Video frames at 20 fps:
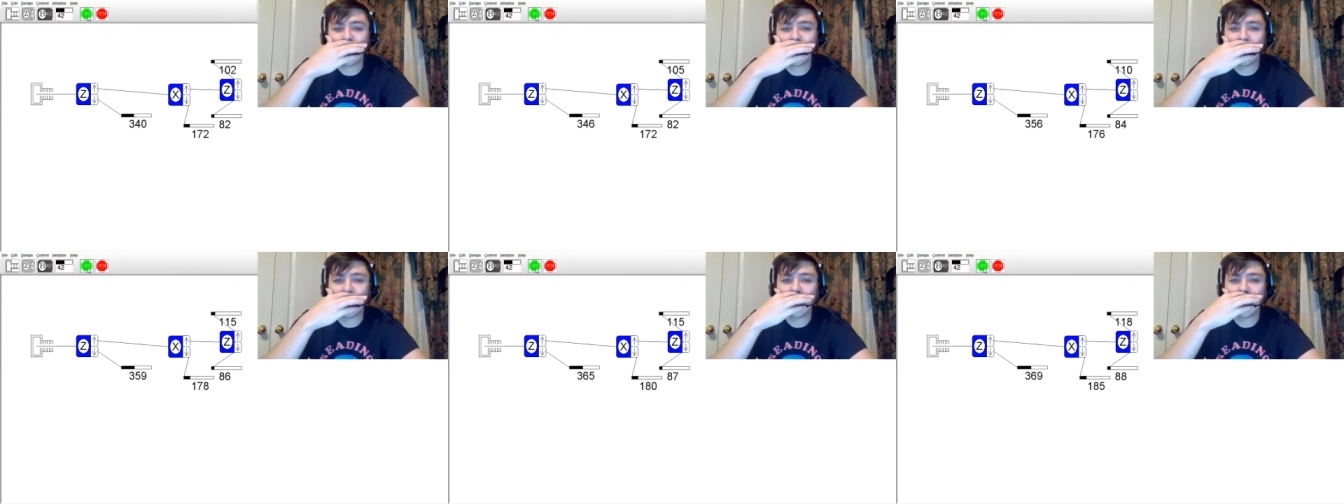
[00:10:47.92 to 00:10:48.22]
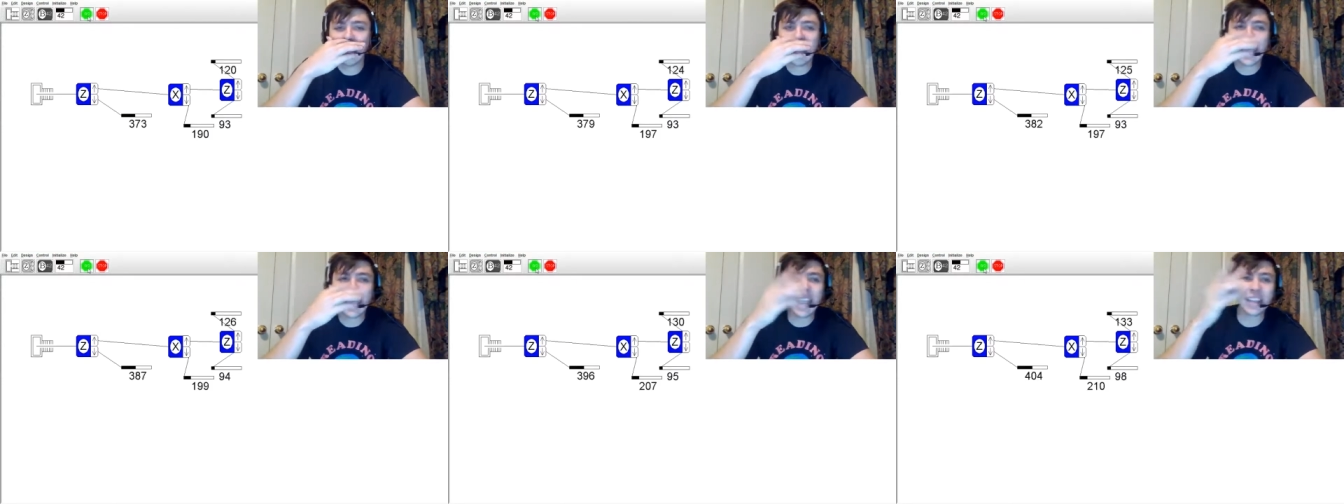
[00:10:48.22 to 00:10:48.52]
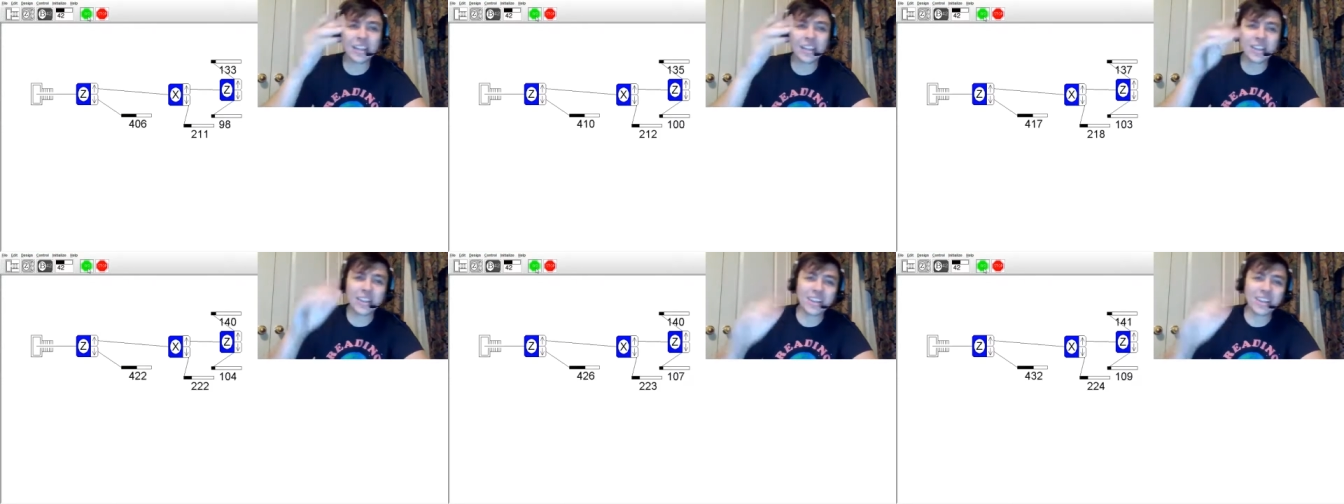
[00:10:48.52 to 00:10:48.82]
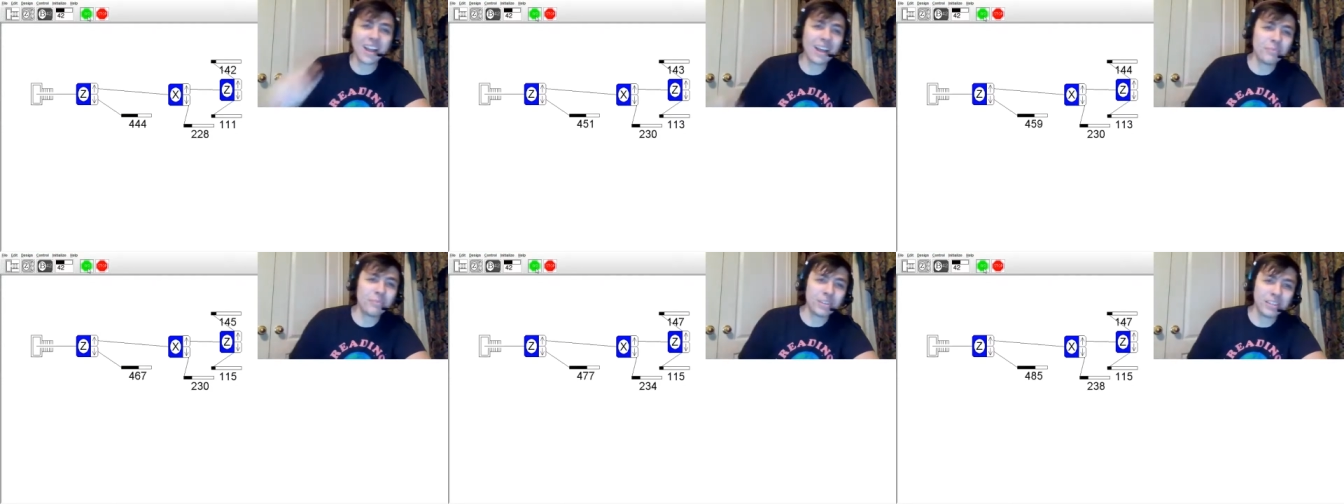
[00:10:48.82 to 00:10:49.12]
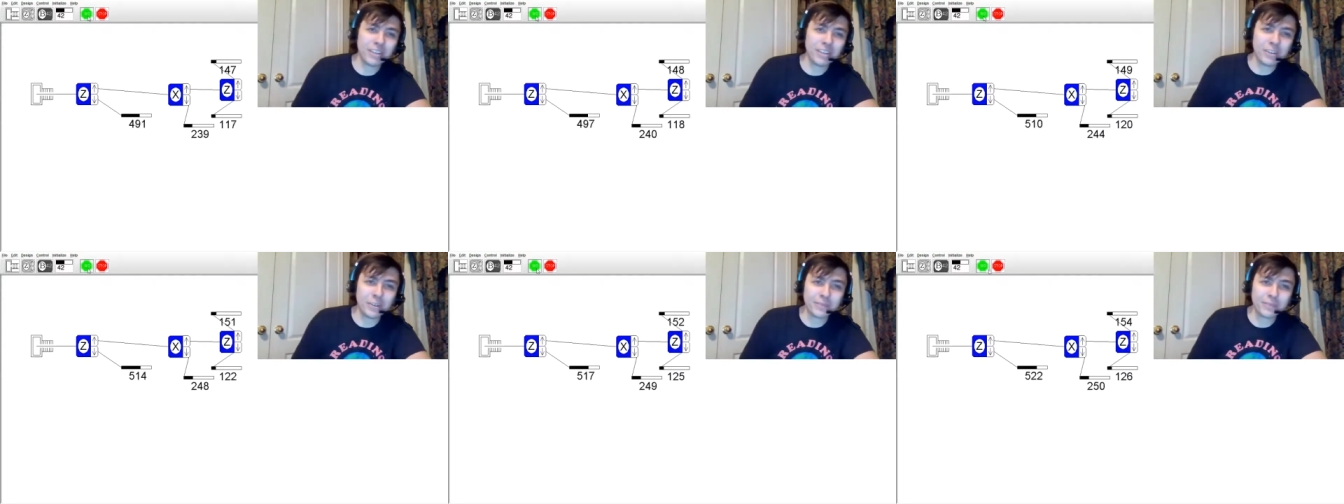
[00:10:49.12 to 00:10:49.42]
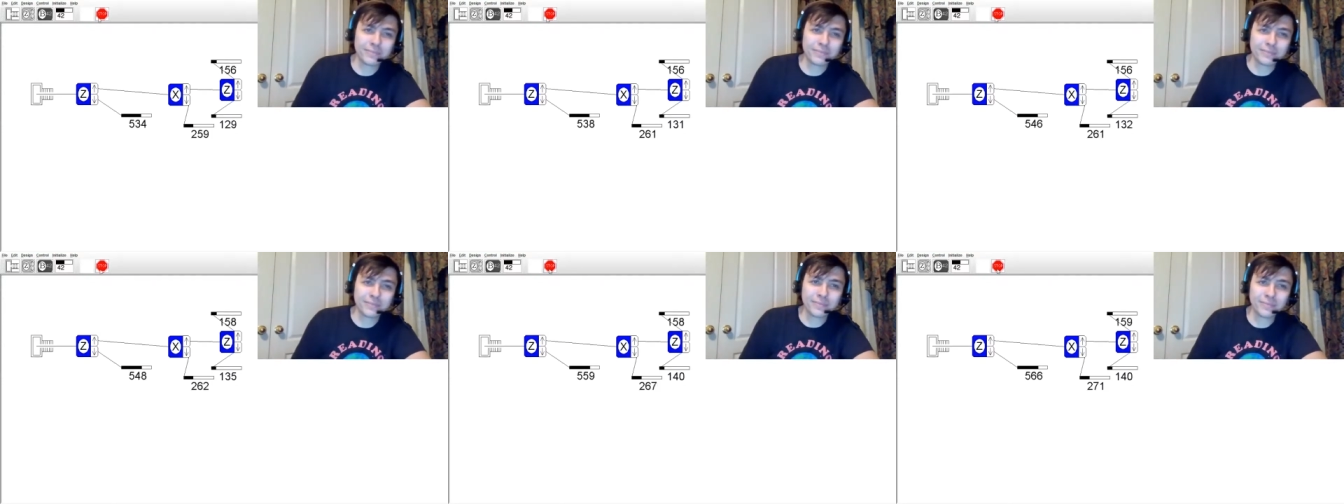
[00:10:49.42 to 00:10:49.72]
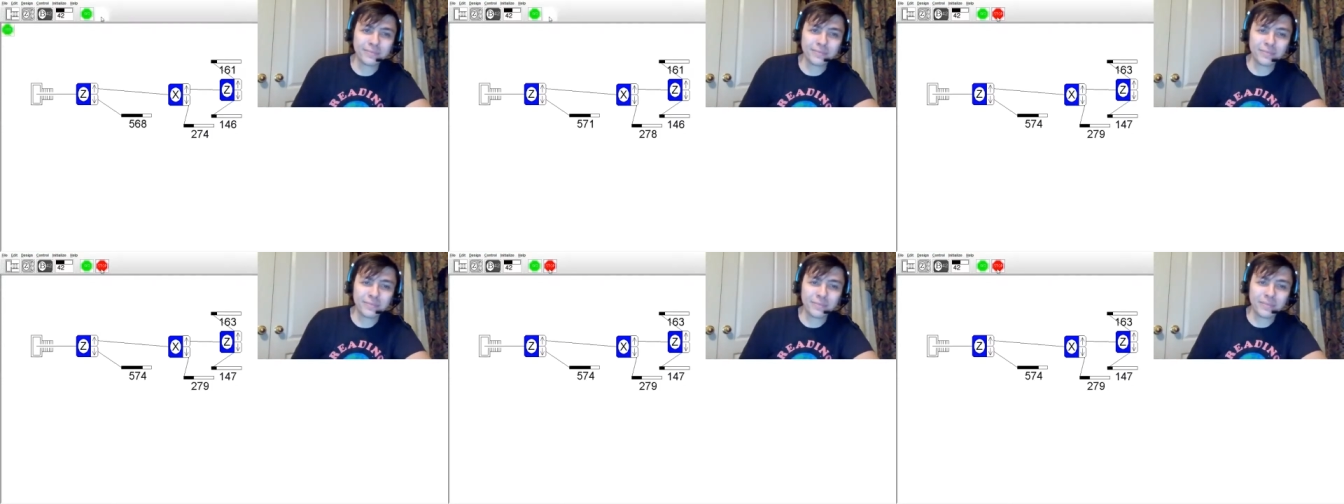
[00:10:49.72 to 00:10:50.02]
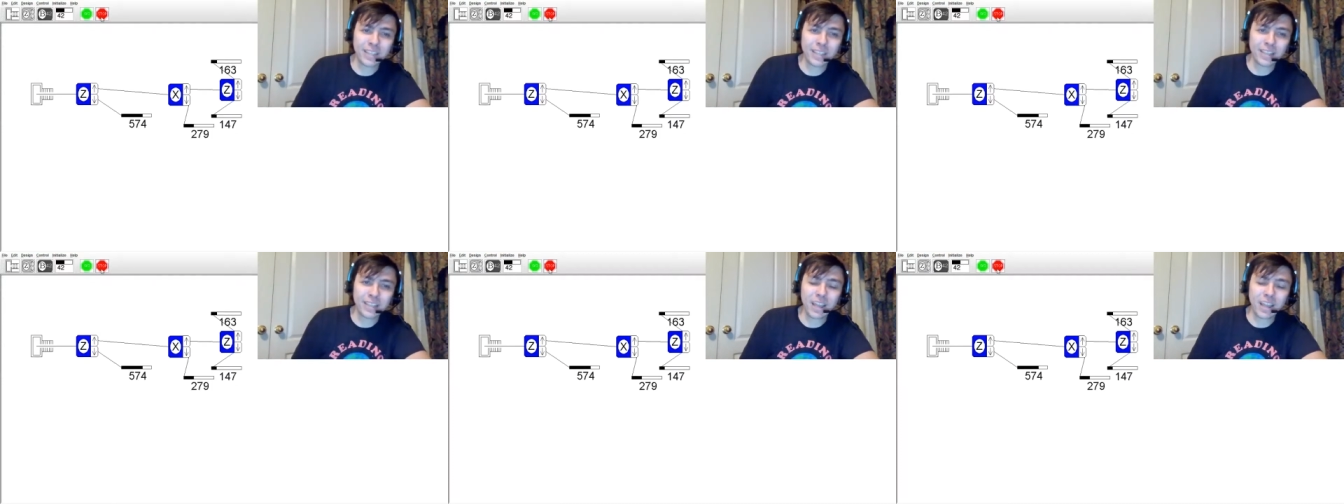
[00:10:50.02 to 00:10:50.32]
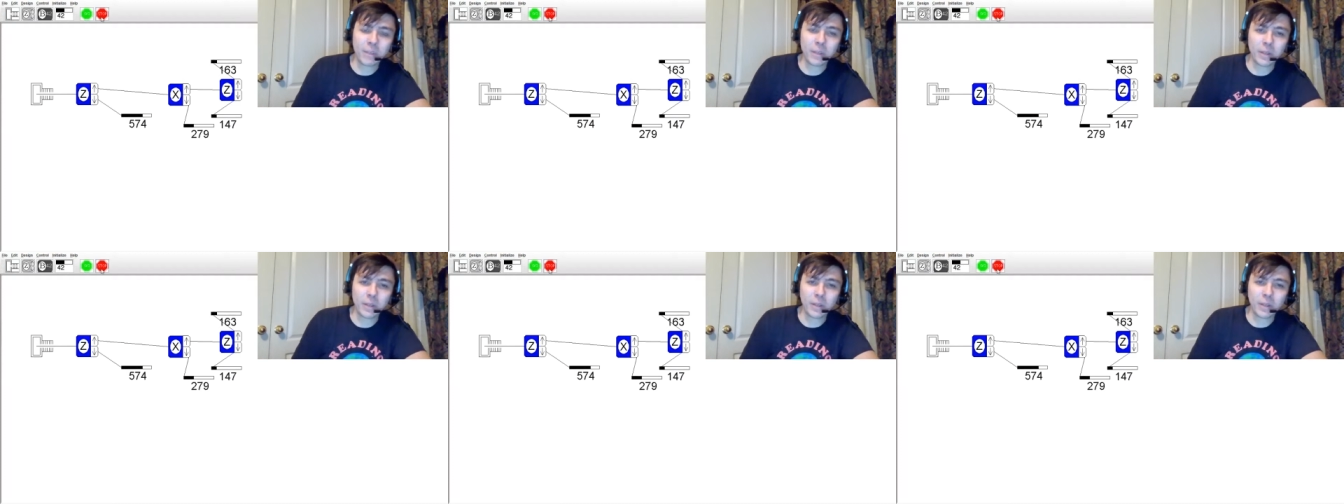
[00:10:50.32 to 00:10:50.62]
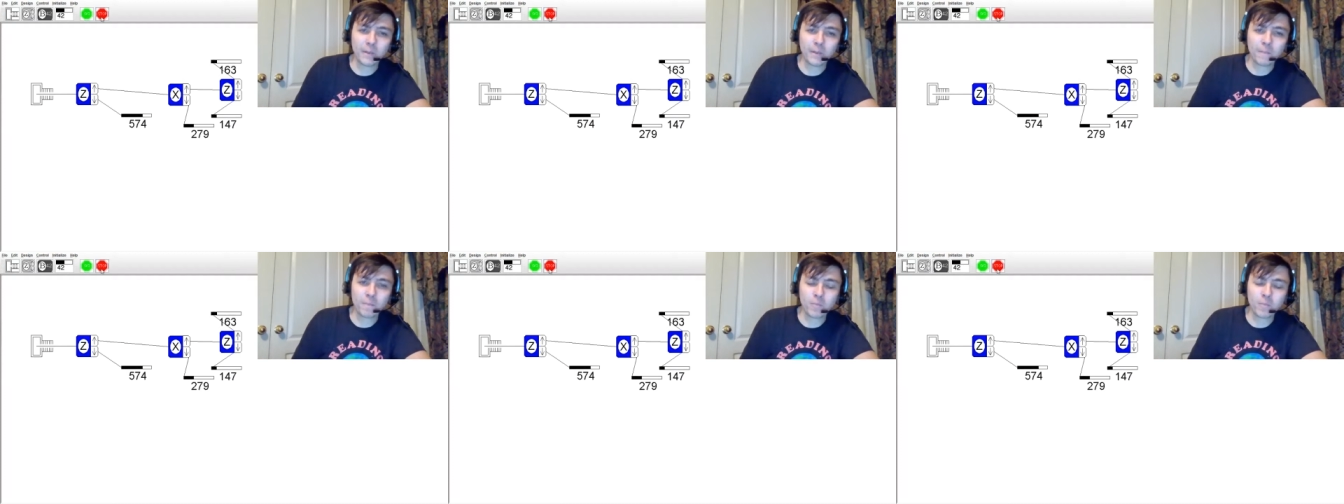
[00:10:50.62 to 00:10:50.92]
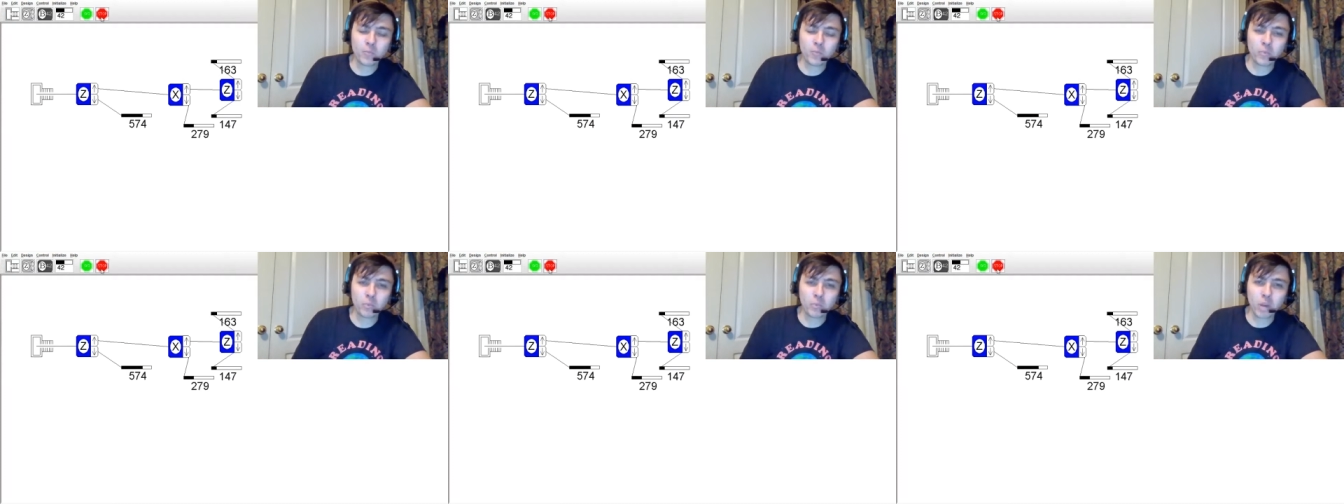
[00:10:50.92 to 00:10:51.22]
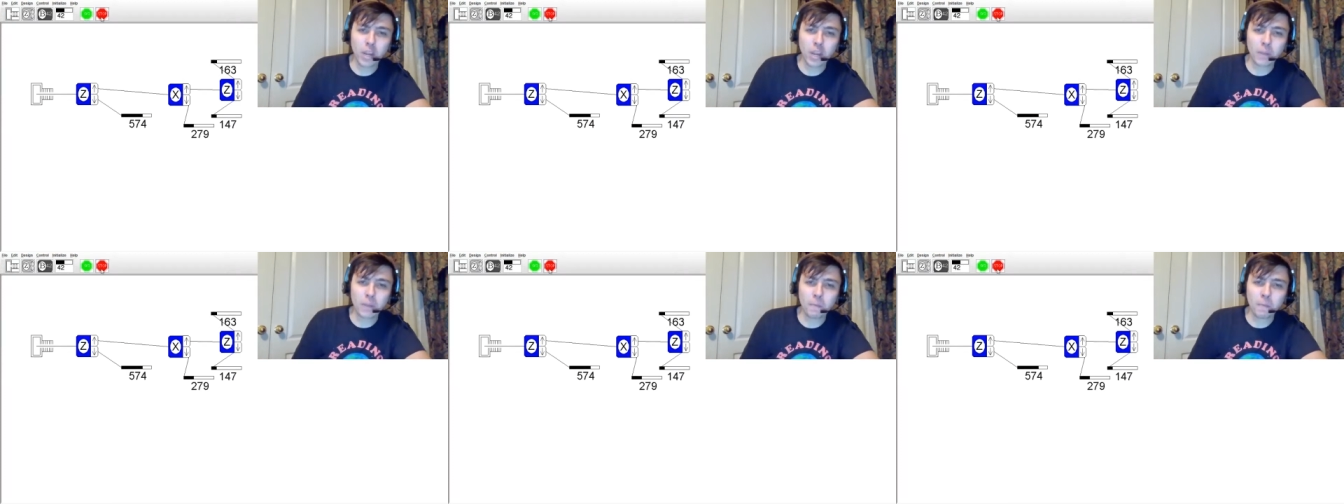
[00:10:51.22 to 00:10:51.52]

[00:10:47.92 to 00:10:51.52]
And let's stop it here. Let's stop it here, right?